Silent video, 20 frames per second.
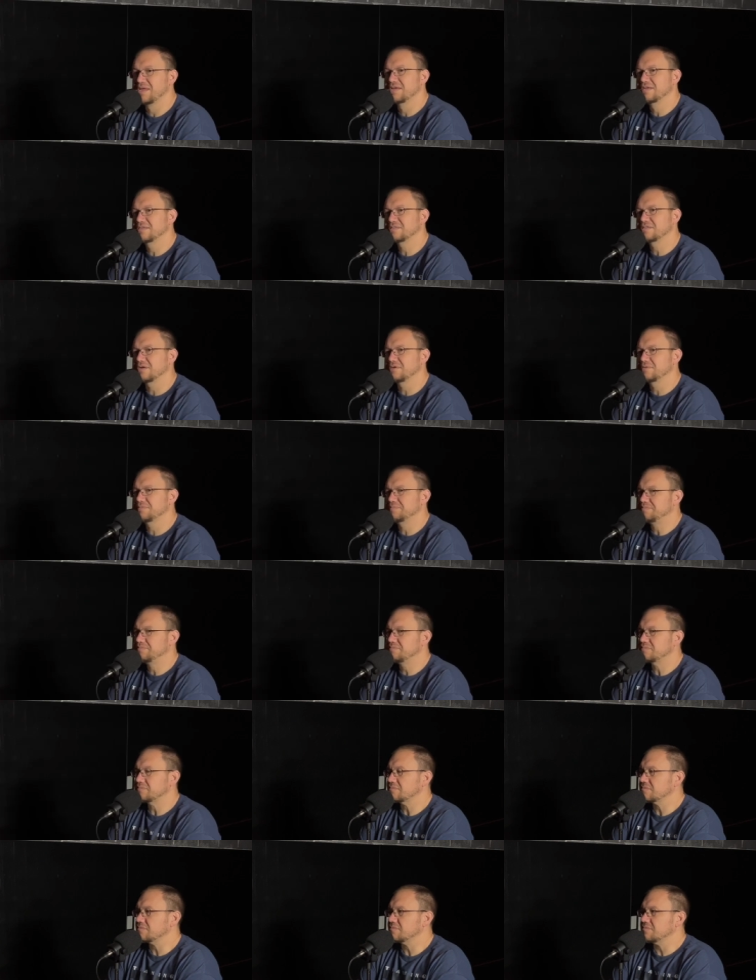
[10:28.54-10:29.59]
So
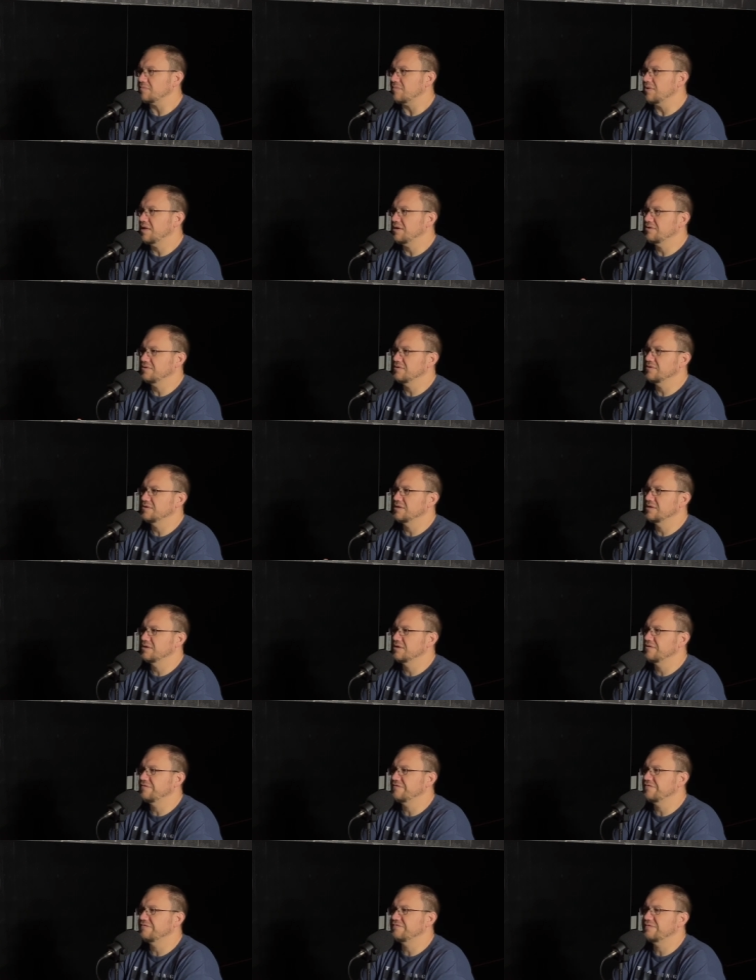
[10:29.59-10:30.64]

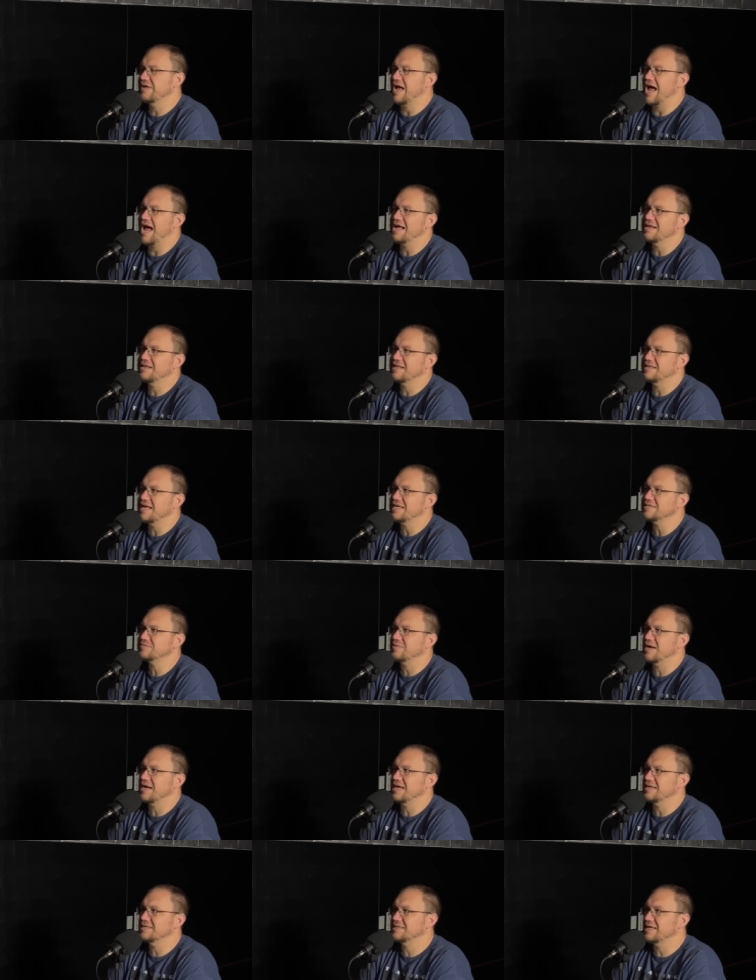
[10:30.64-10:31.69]
the I, and that's why
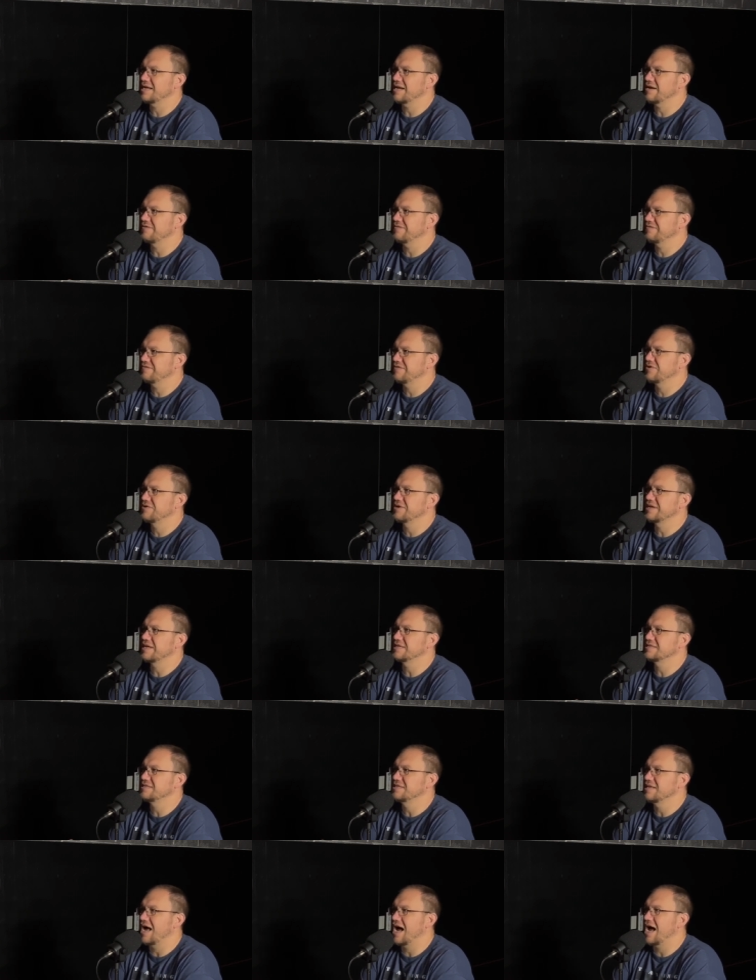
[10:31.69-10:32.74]
I say fawning
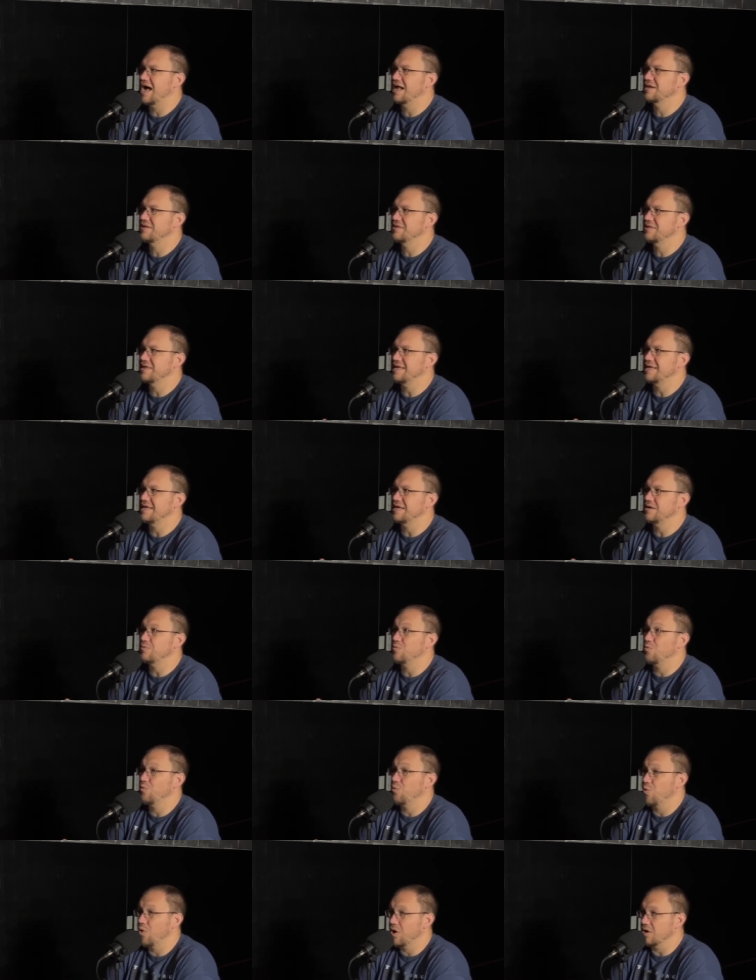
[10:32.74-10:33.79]
is not the
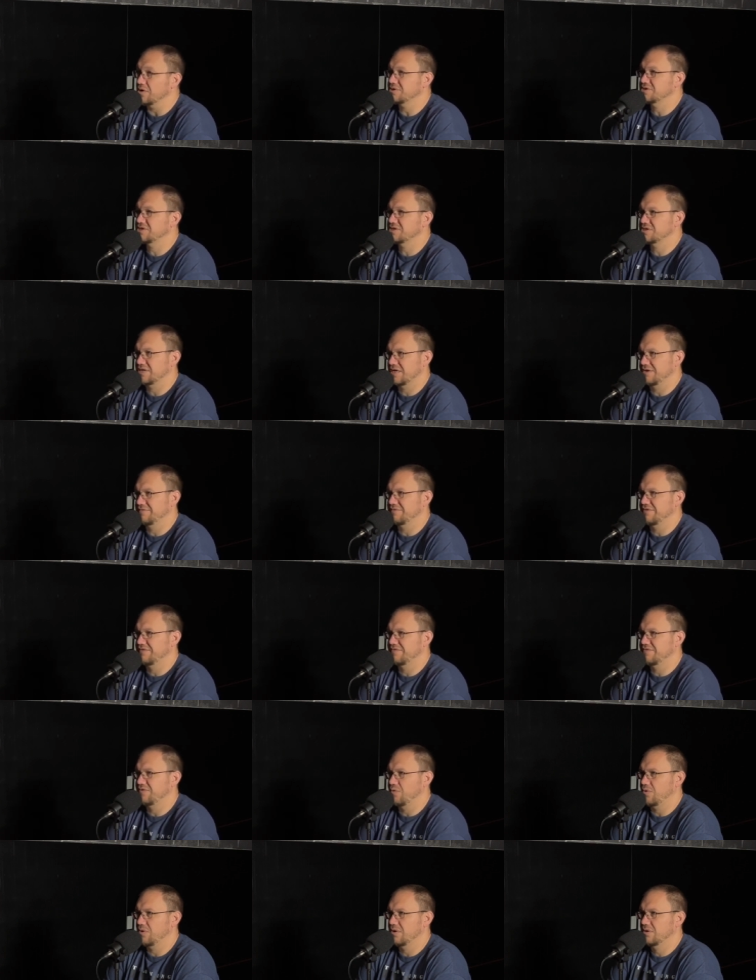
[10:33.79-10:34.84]
worst of the
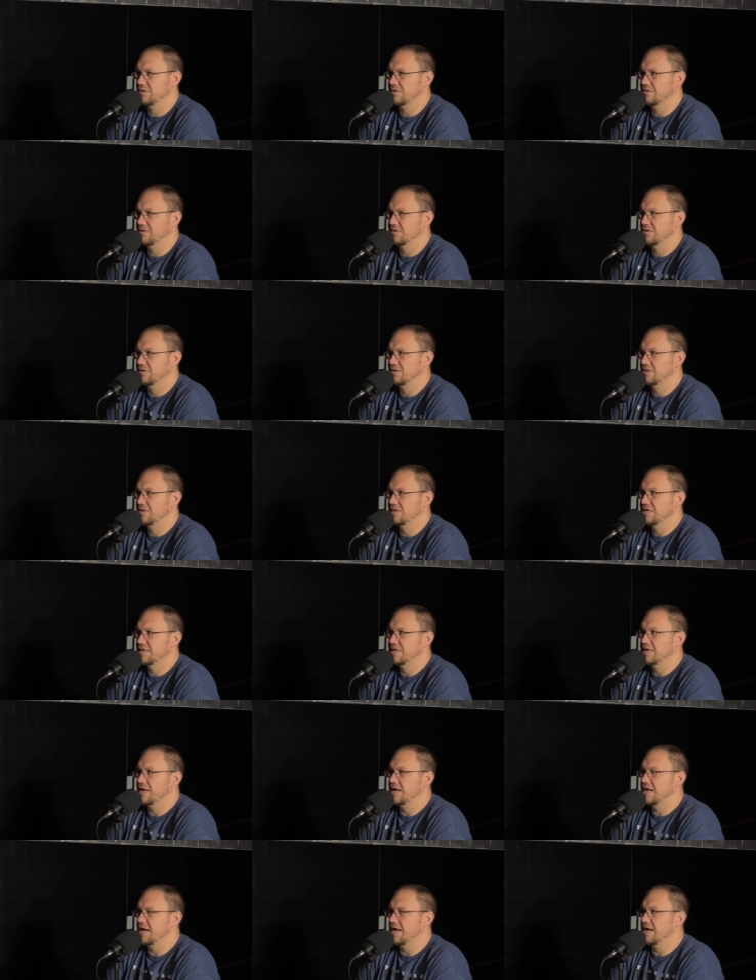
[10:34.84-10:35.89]
4 mm-hmm
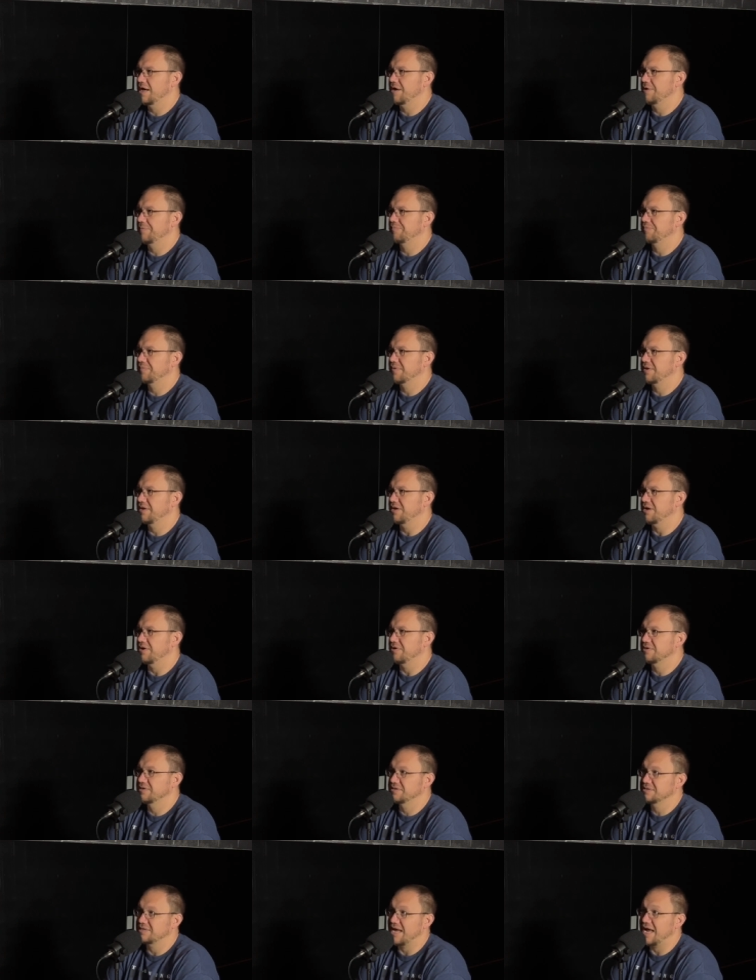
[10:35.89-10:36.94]
um, you know,
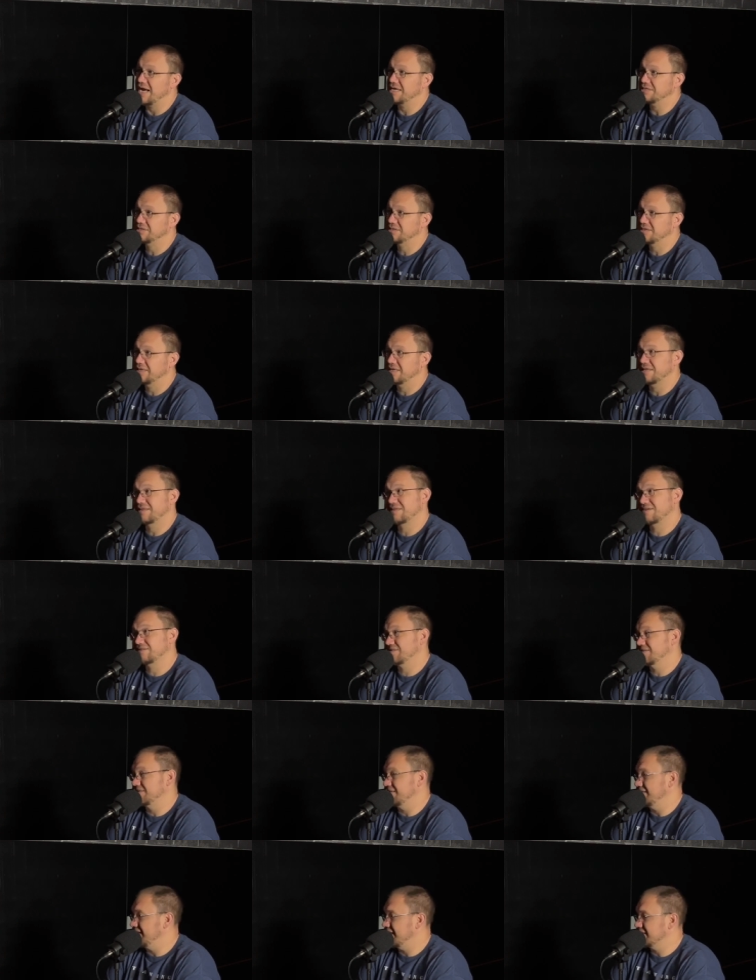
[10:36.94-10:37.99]
because actually uh, there's
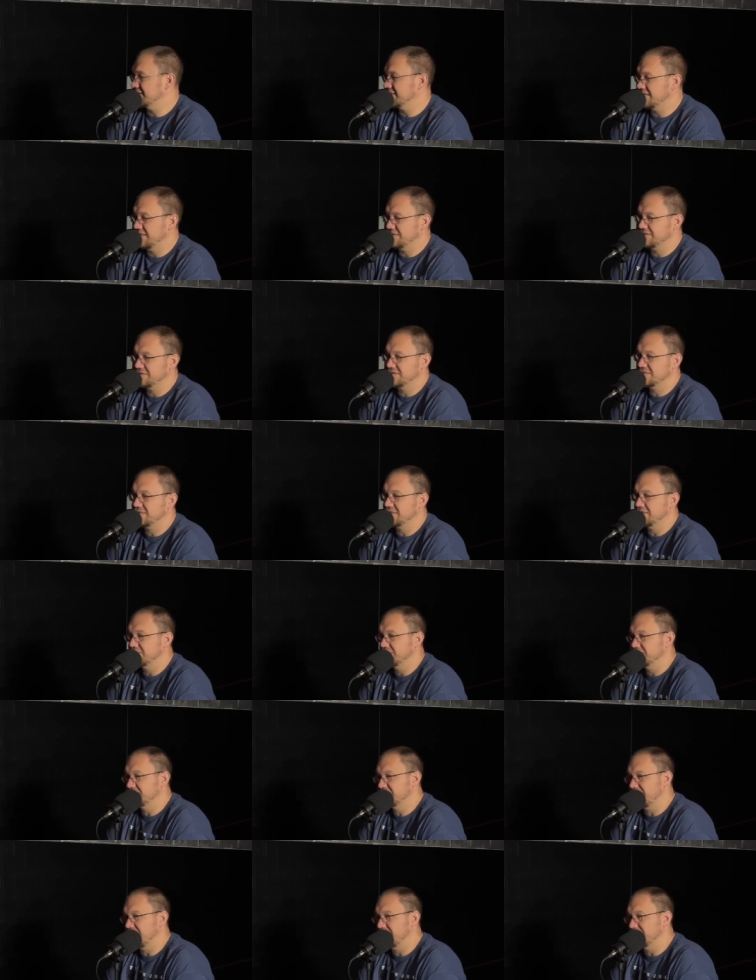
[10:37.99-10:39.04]
the escalation
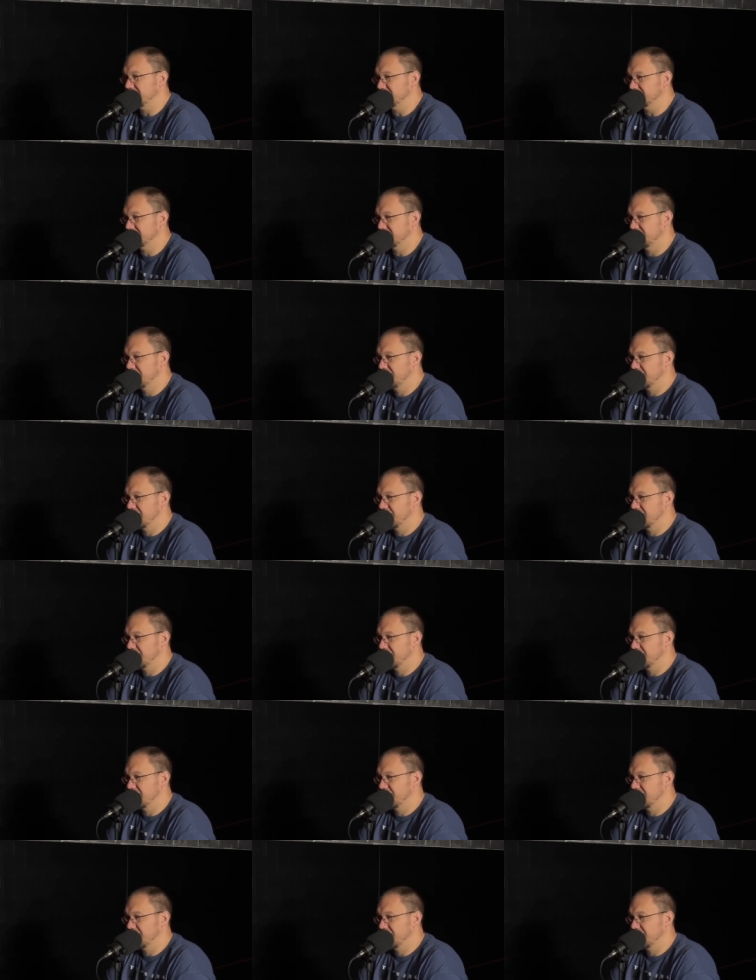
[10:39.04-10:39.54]
skills and just